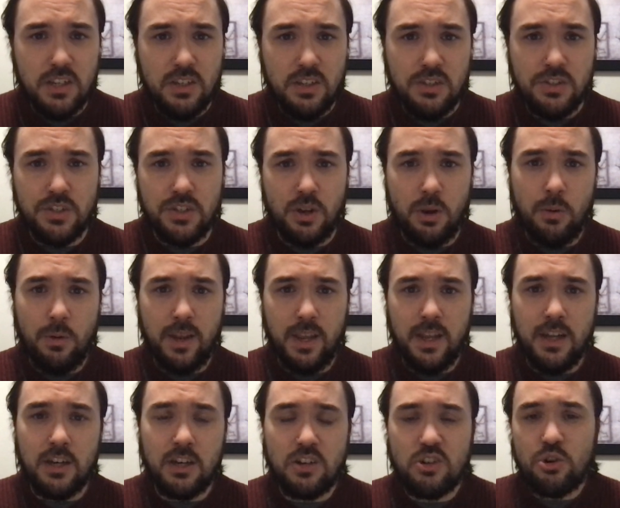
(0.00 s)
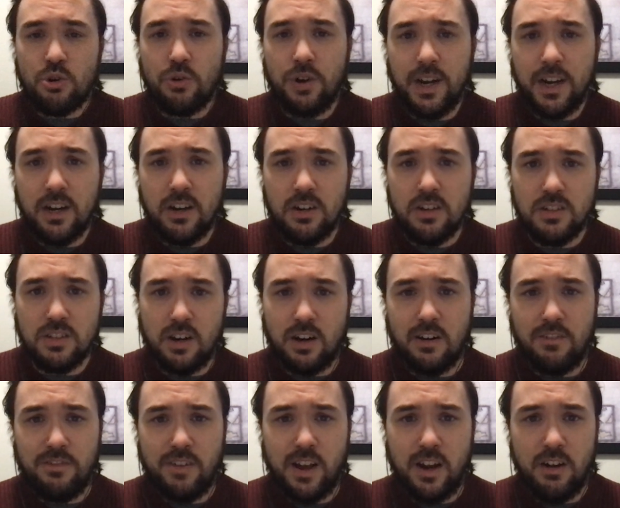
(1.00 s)
So it triggers
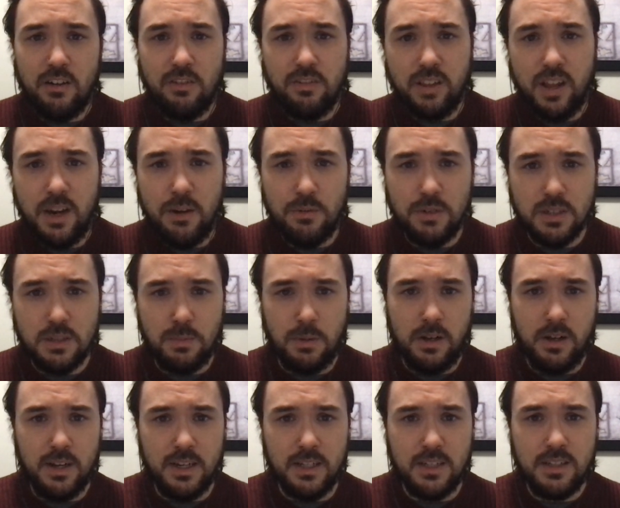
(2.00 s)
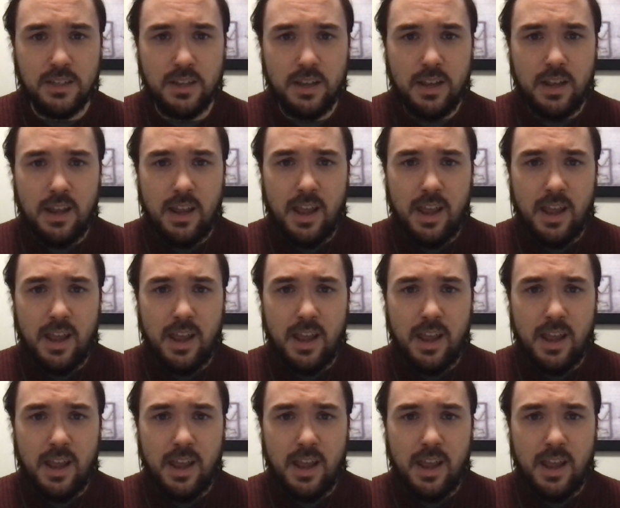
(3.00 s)
our fight or flight response